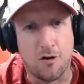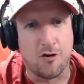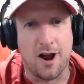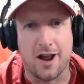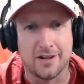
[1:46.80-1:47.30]

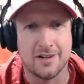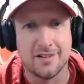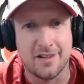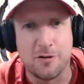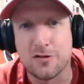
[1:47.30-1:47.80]
right.
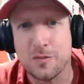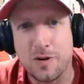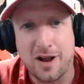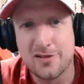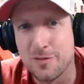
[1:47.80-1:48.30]
That was
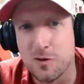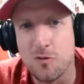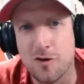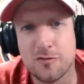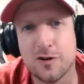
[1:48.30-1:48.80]
surprise number
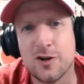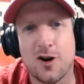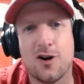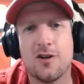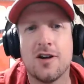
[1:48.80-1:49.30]
one for
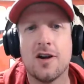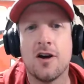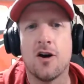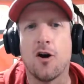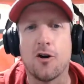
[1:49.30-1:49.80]
y'all.
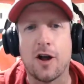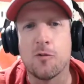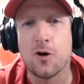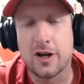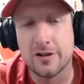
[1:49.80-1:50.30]
Hard at
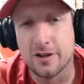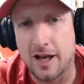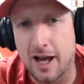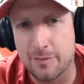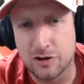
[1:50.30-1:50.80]
work in the
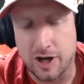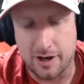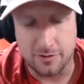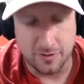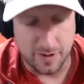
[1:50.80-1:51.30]
lab. Shout
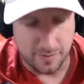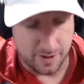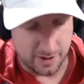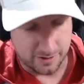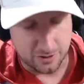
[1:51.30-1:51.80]
out to my
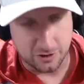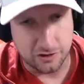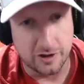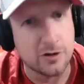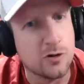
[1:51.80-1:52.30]
man,
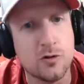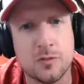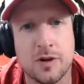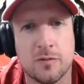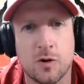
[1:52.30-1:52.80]
Christian, who's
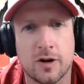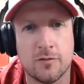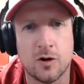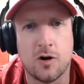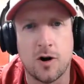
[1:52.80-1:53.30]
been working
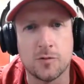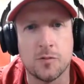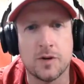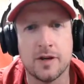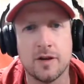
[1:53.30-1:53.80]
real hard with
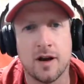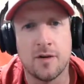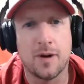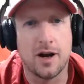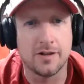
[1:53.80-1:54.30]
me
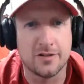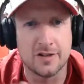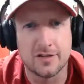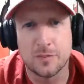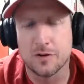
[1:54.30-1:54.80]
behind the
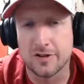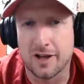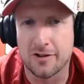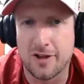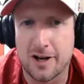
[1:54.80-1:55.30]
scenes to put
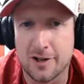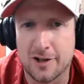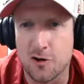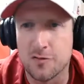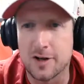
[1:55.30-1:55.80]
together that
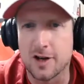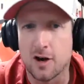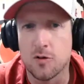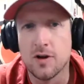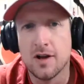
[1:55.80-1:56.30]
intro
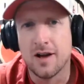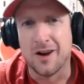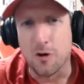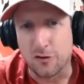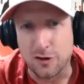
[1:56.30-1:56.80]
video. I
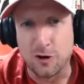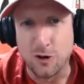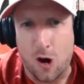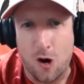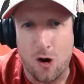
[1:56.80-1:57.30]
know it's a little
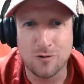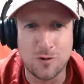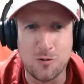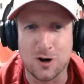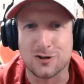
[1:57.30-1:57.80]
long. We'll
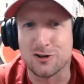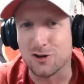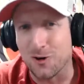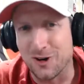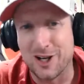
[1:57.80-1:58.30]
work to
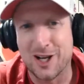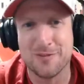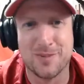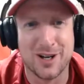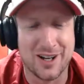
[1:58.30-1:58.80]
shorten it,
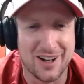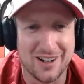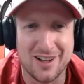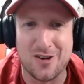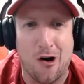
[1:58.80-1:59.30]
but
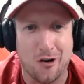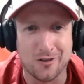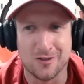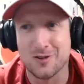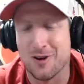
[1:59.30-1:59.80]
it's hard
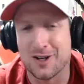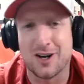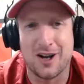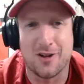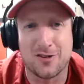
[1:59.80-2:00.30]
when you want to
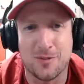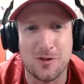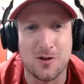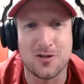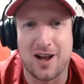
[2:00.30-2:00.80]
cut out some of
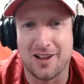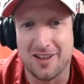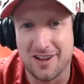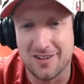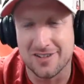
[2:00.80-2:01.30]
those
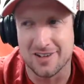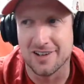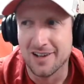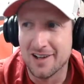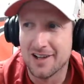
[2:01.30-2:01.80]
highlights and,
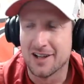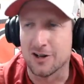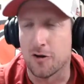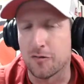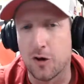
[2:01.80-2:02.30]

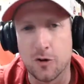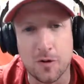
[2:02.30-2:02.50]
flow to a